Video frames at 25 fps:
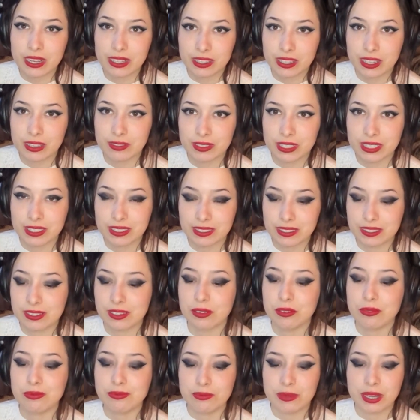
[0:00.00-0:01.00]
I love it
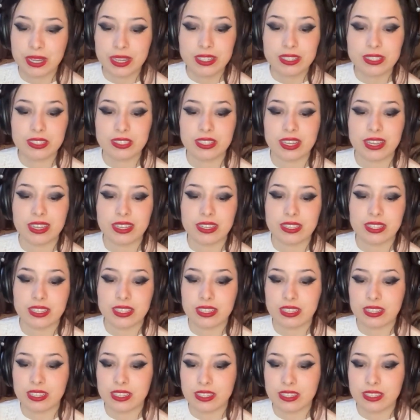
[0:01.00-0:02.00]
so much. I
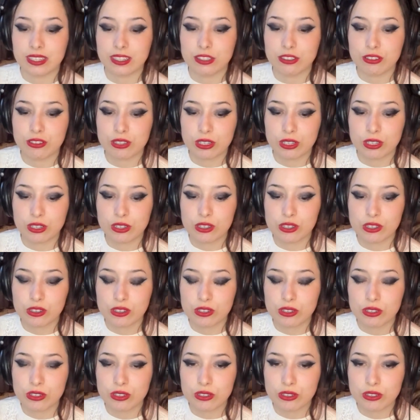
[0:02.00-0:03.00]
think it is
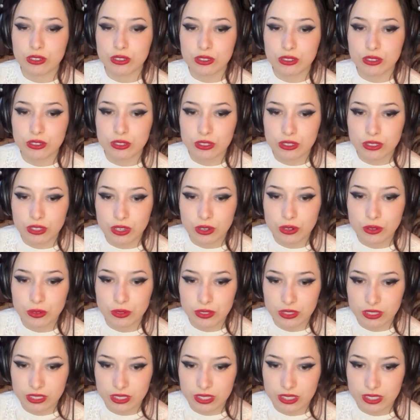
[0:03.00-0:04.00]
so
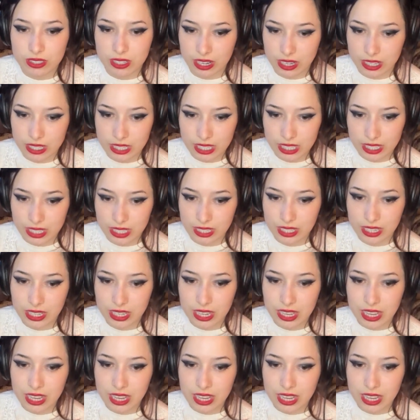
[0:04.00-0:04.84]
stunning.